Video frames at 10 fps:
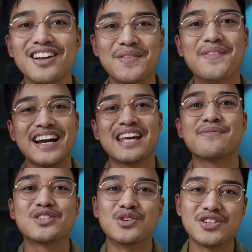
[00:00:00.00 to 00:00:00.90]
my name
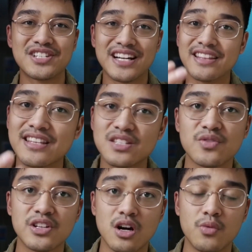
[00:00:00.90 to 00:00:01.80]
is Aldrich, and in this
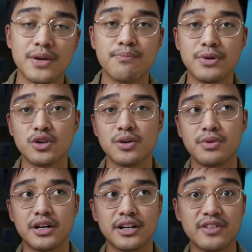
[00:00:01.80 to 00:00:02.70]
video I want to build
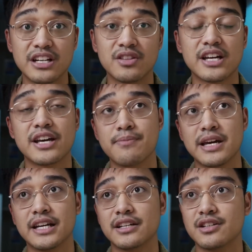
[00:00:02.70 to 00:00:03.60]
upon a video that I
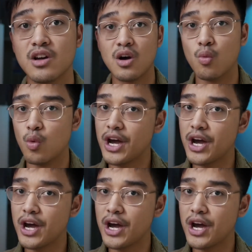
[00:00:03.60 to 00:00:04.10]
made way